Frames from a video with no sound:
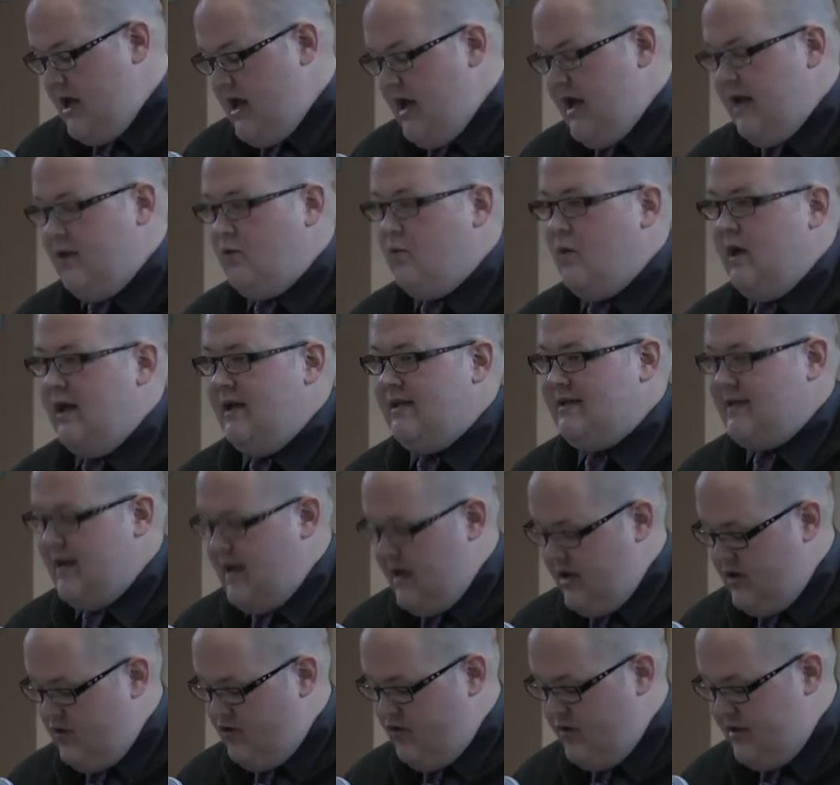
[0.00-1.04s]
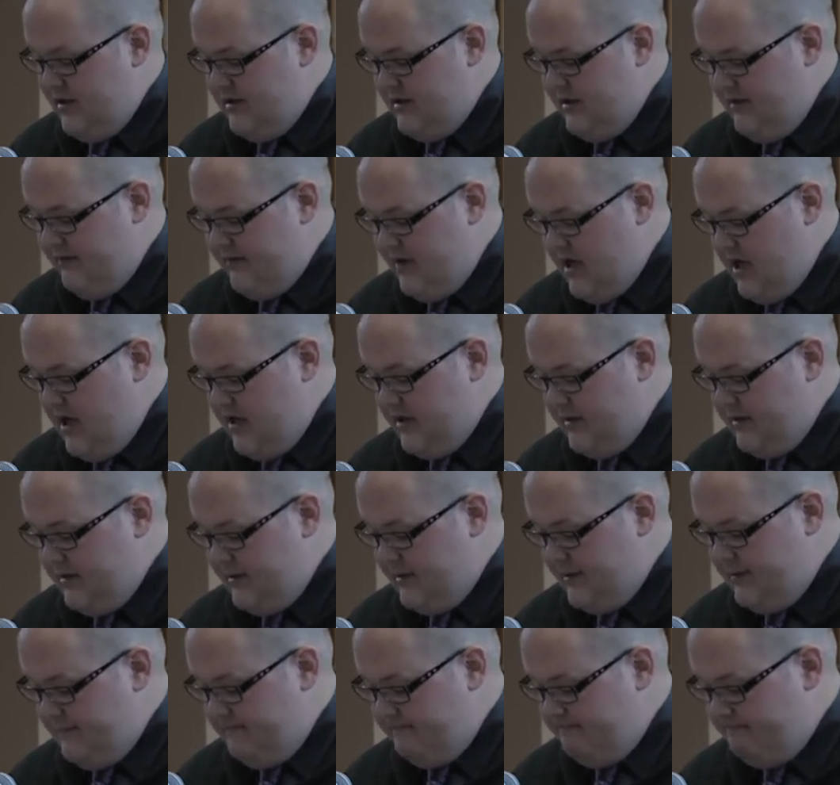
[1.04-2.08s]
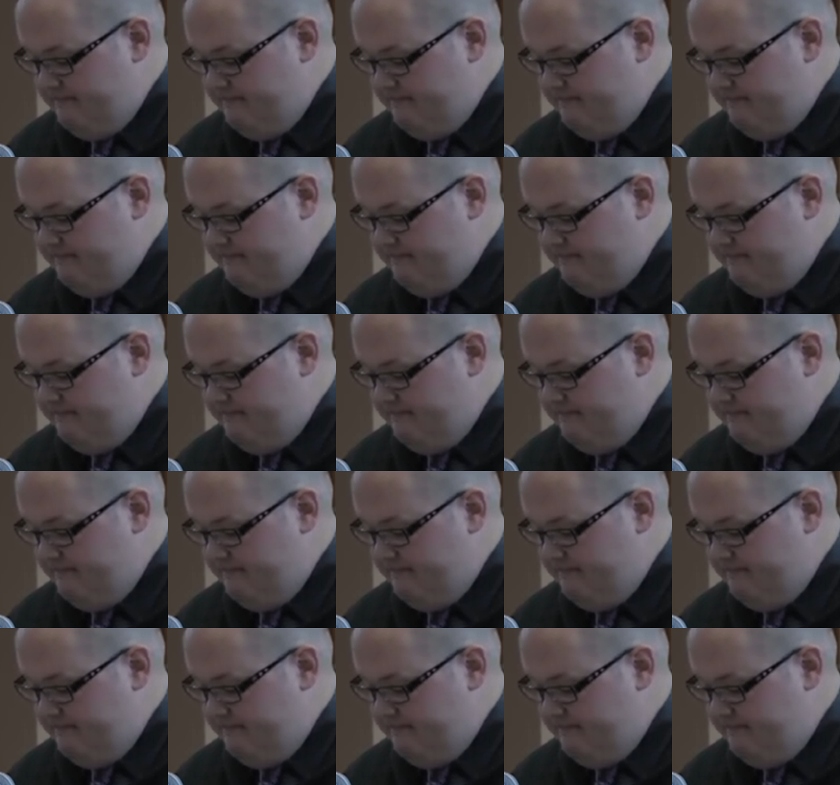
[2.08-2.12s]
and weighs hundreds of tons.